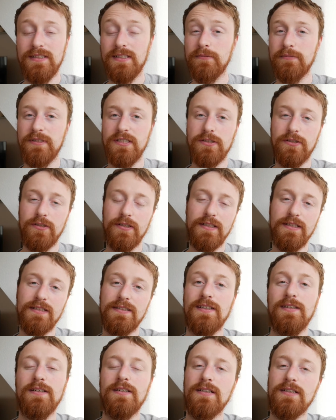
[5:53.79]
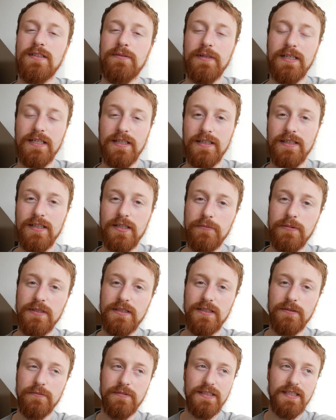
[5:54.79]
I'll be throwing this all onto my GitHub at
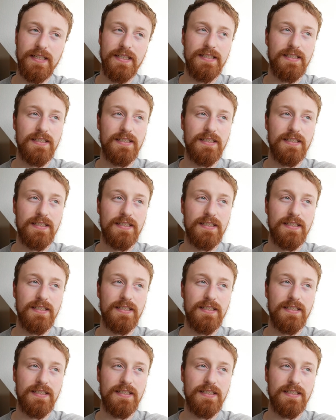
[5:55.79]
some stage.